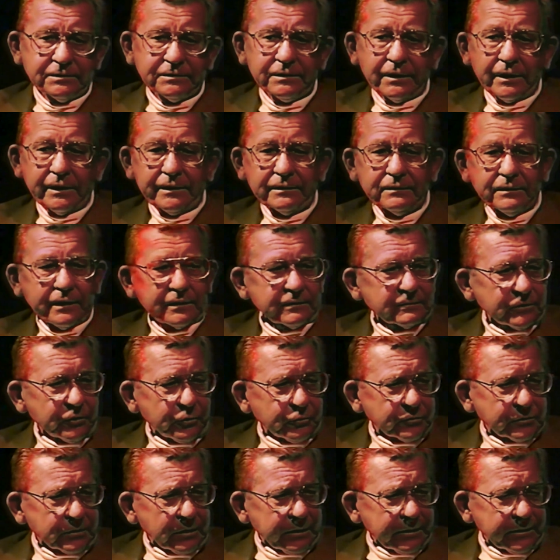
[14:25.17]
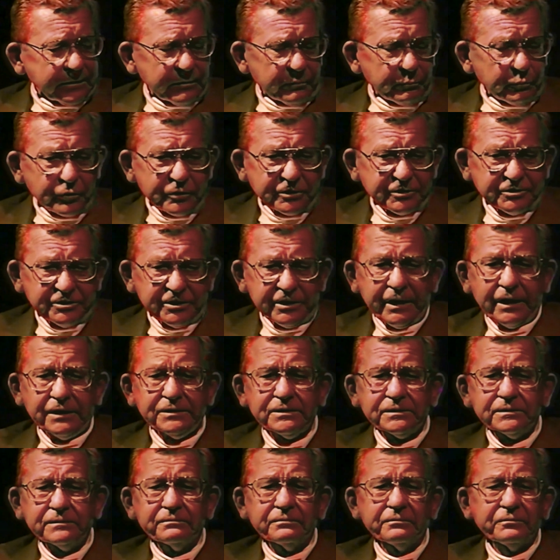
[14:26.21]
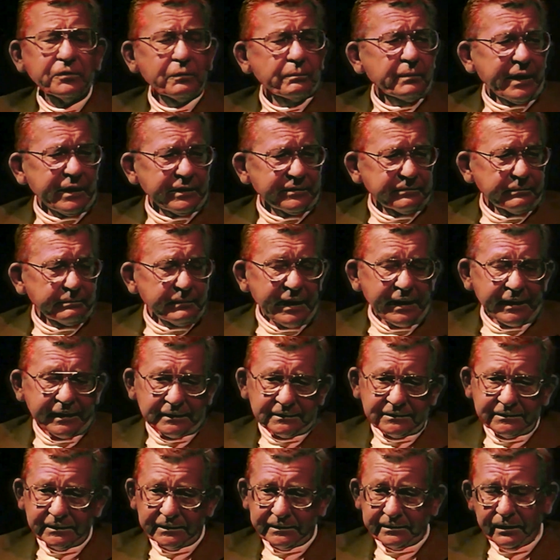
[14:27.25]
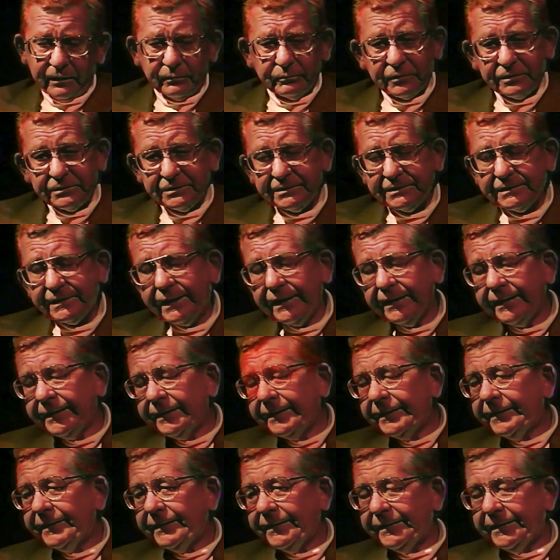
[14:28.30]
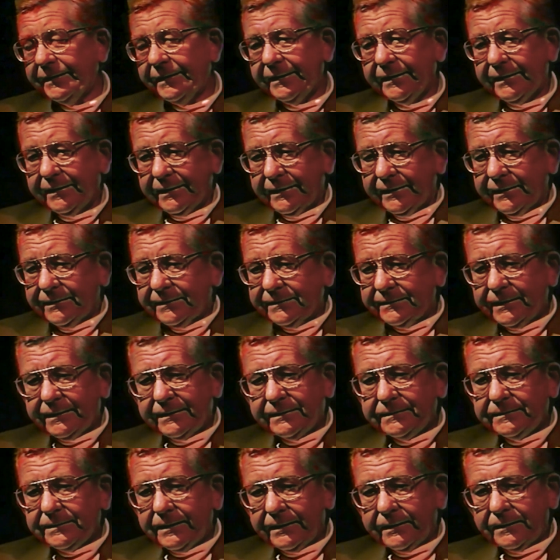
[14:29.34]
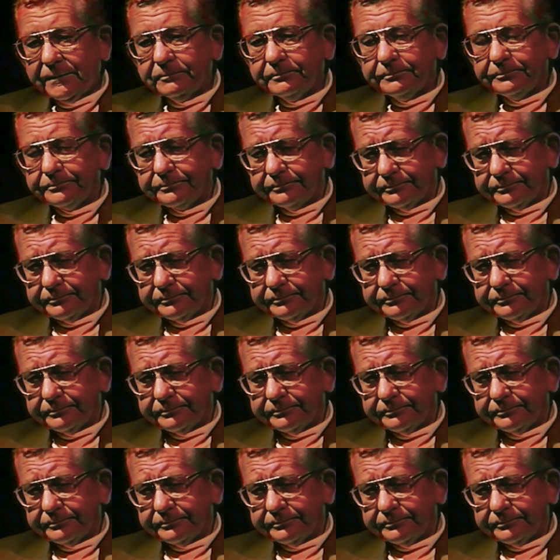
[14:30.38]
I learned an appreciation for mathematics and numbers. The